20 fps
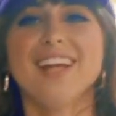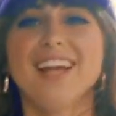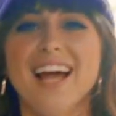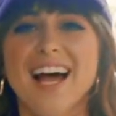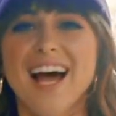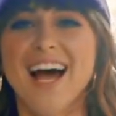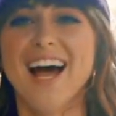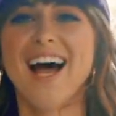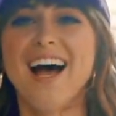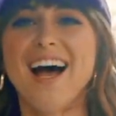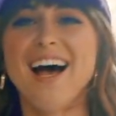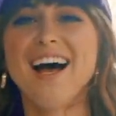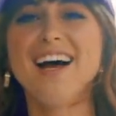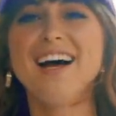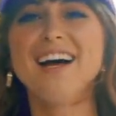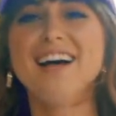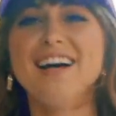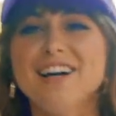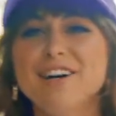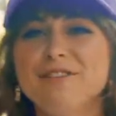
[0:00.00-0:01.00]

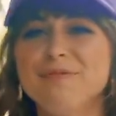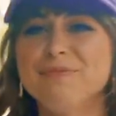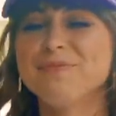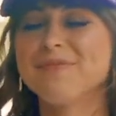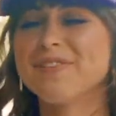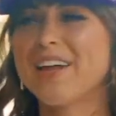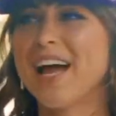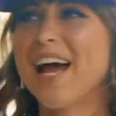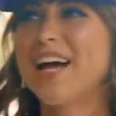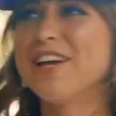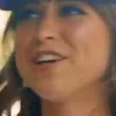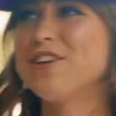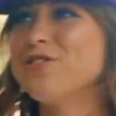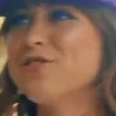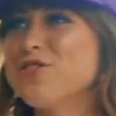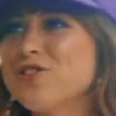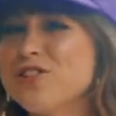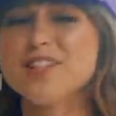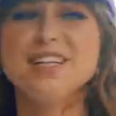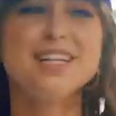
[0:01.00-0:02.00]
Um, I
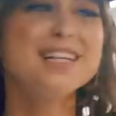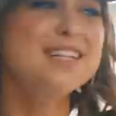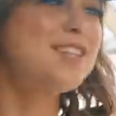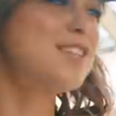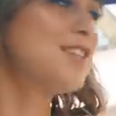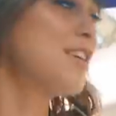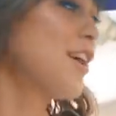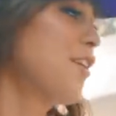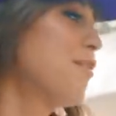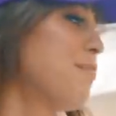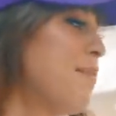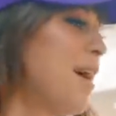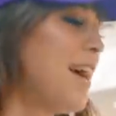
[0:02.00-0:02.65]
usually start